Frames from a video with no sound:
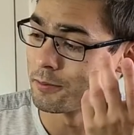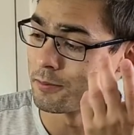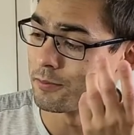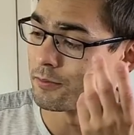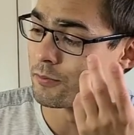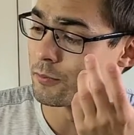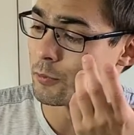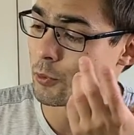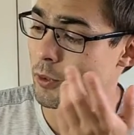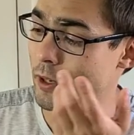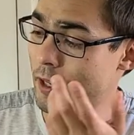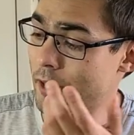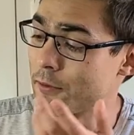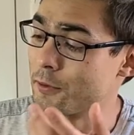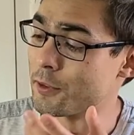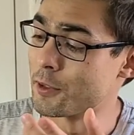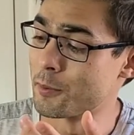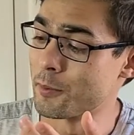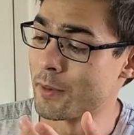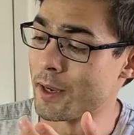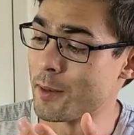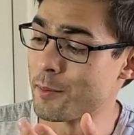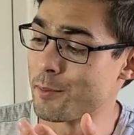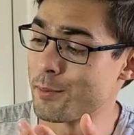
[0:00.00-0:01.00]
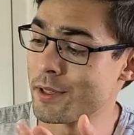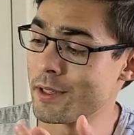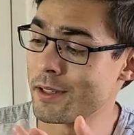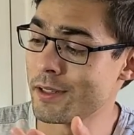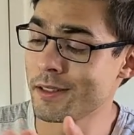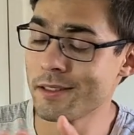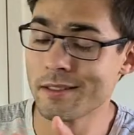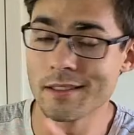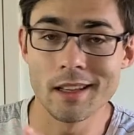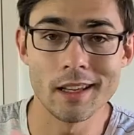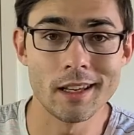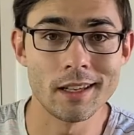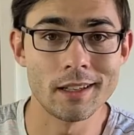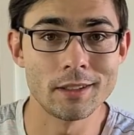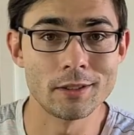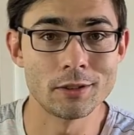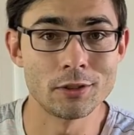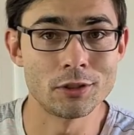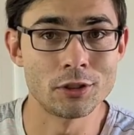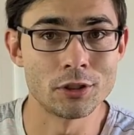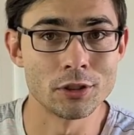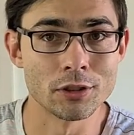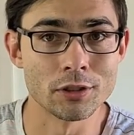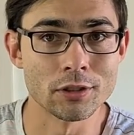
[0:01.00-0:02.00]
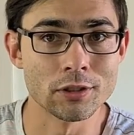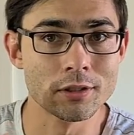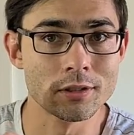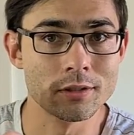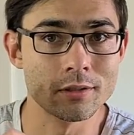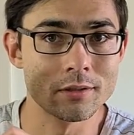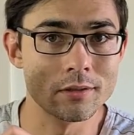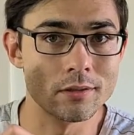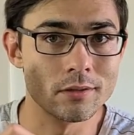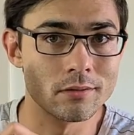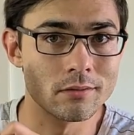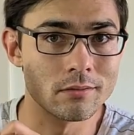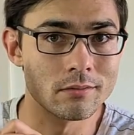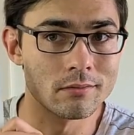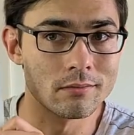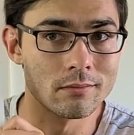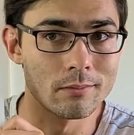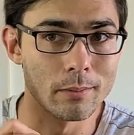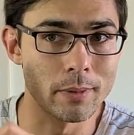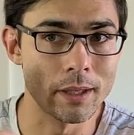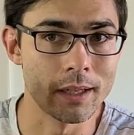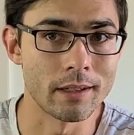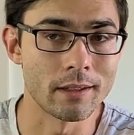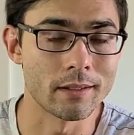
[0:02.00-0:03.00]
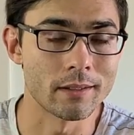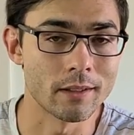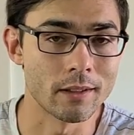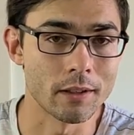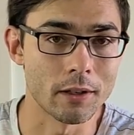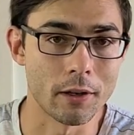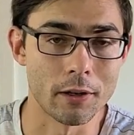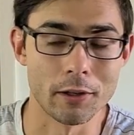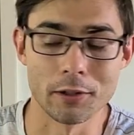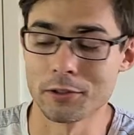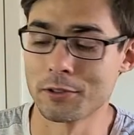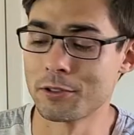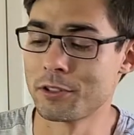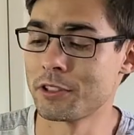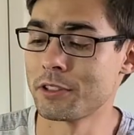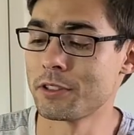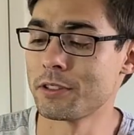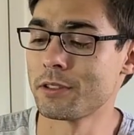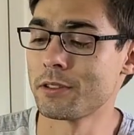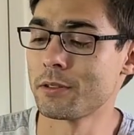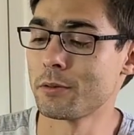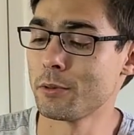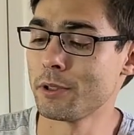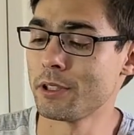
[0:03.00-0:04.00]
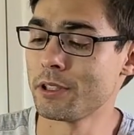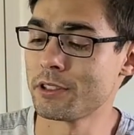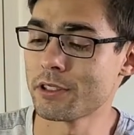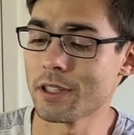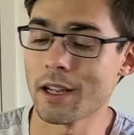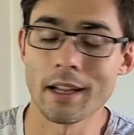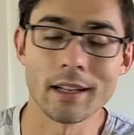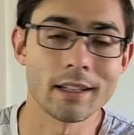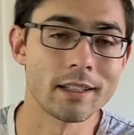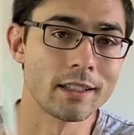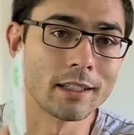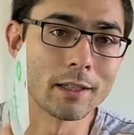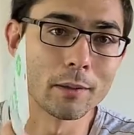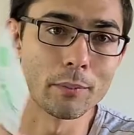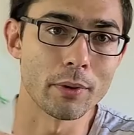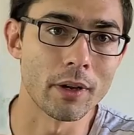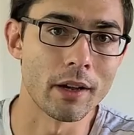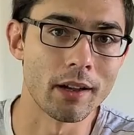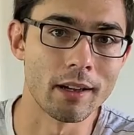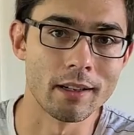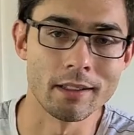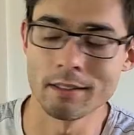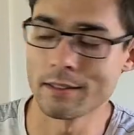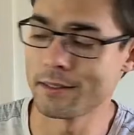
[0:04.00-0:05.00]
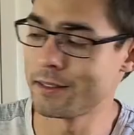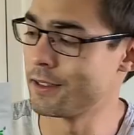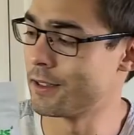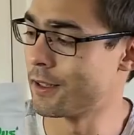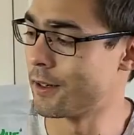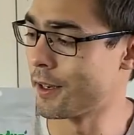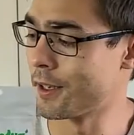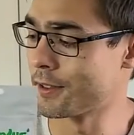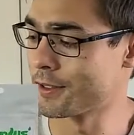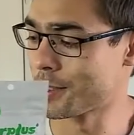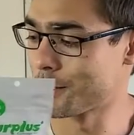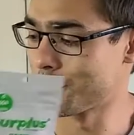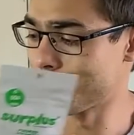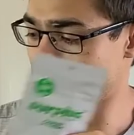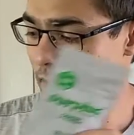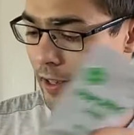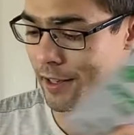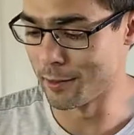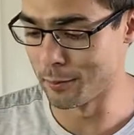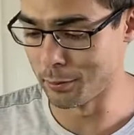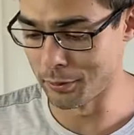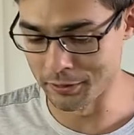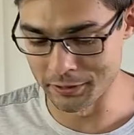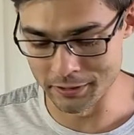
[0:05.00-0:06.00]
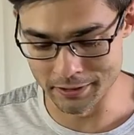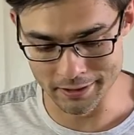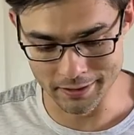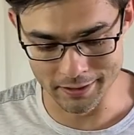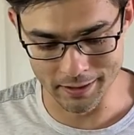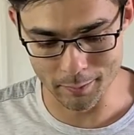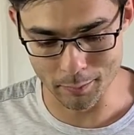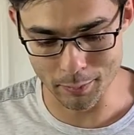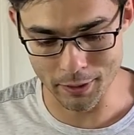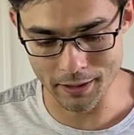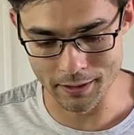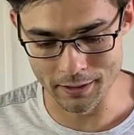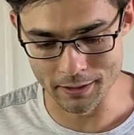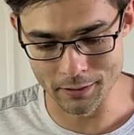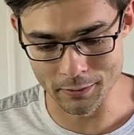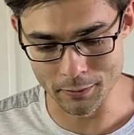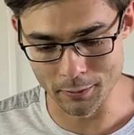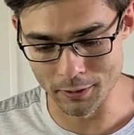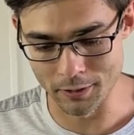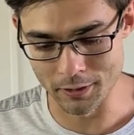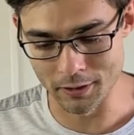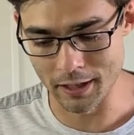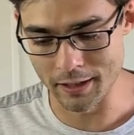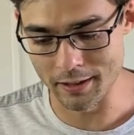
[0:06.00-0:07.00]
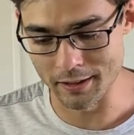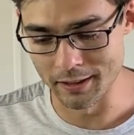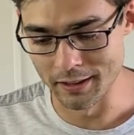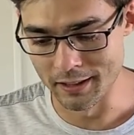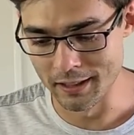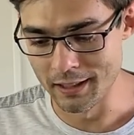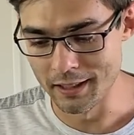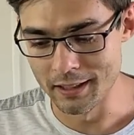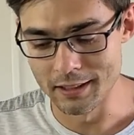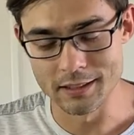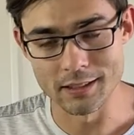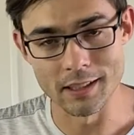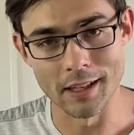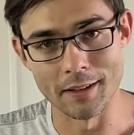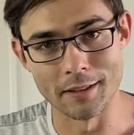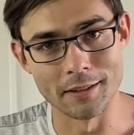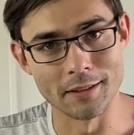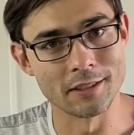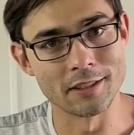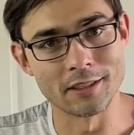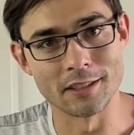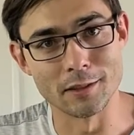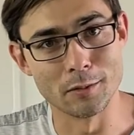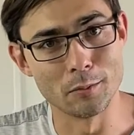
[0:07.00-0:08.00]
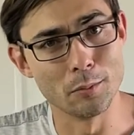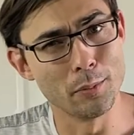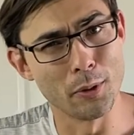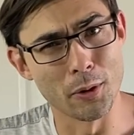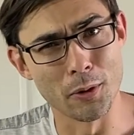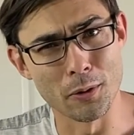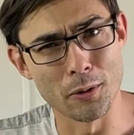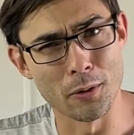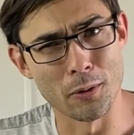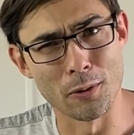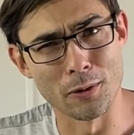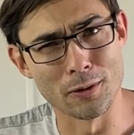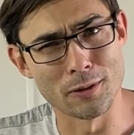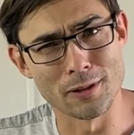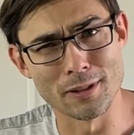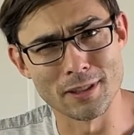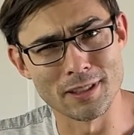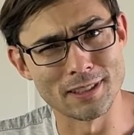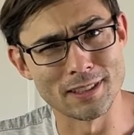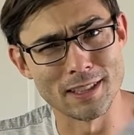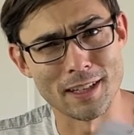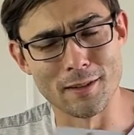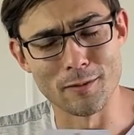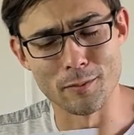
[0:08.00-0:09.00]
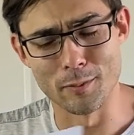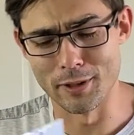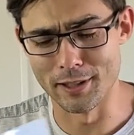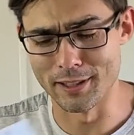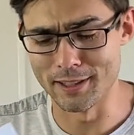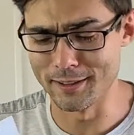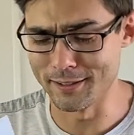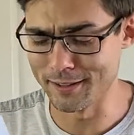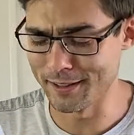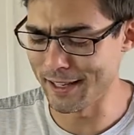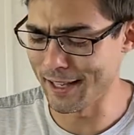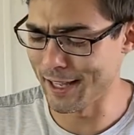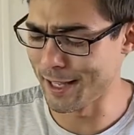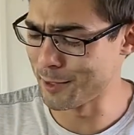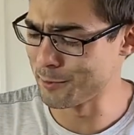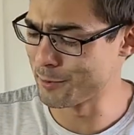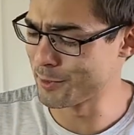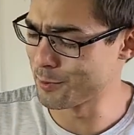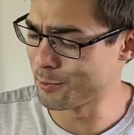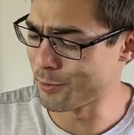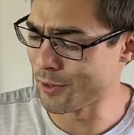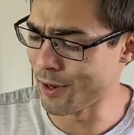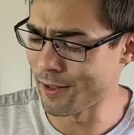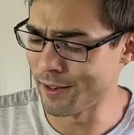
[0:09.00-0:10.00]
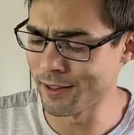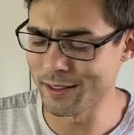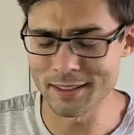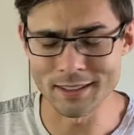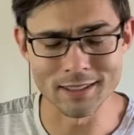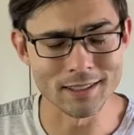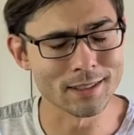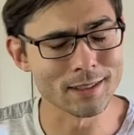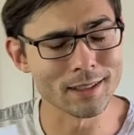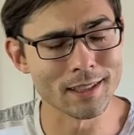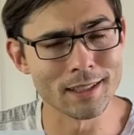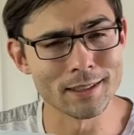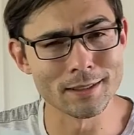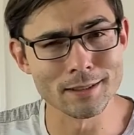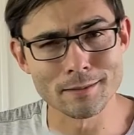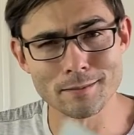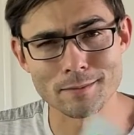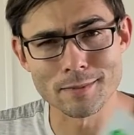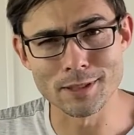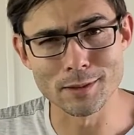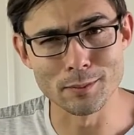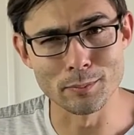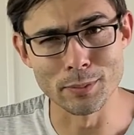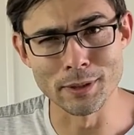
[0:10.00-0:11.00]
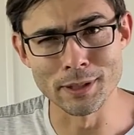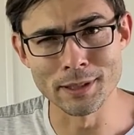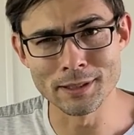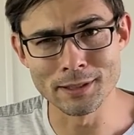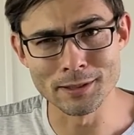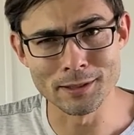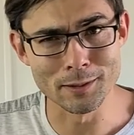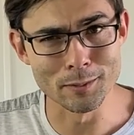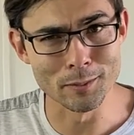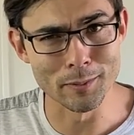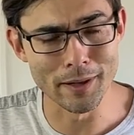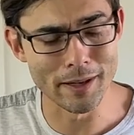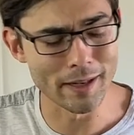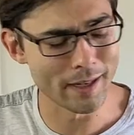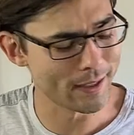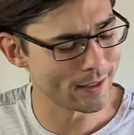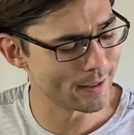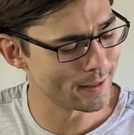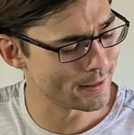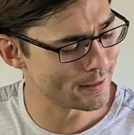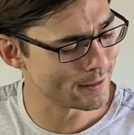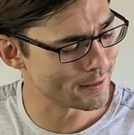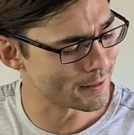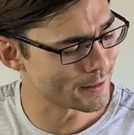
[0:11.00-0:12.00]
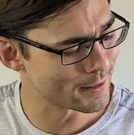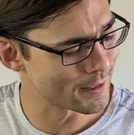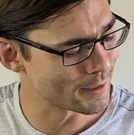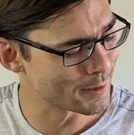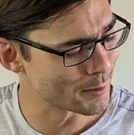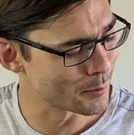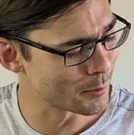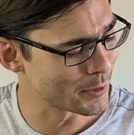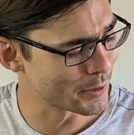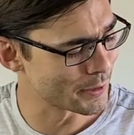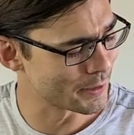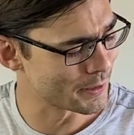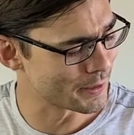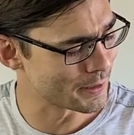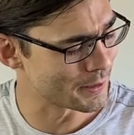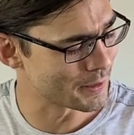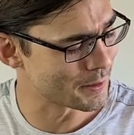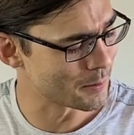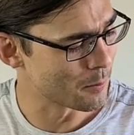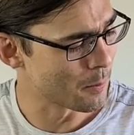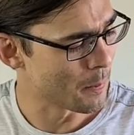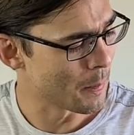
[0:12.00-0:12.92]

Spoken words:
whatever it might be. They just make the cartridges, which I can get behind, as I'm the kind of person that pays for a sight unseen bulk order to save money on cannabis products. This kind of speaks to my sensibilities.